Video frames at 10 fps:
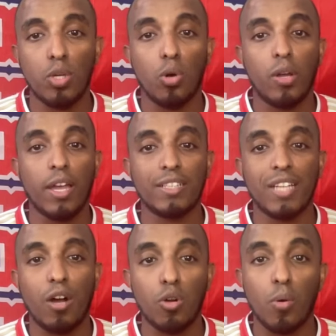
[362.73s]
going as
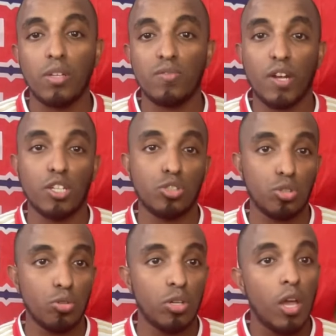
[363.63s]
outgoings very
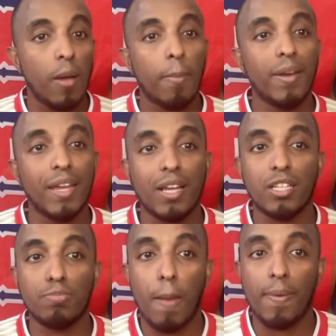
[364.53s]
soon, but Nicolas
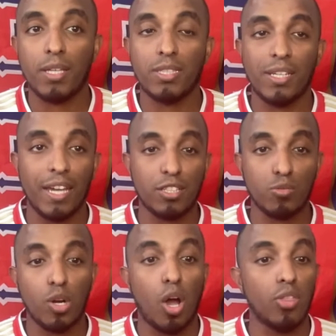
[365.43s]
Pépé is the next
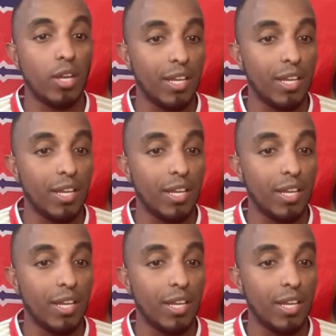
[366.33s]
one on the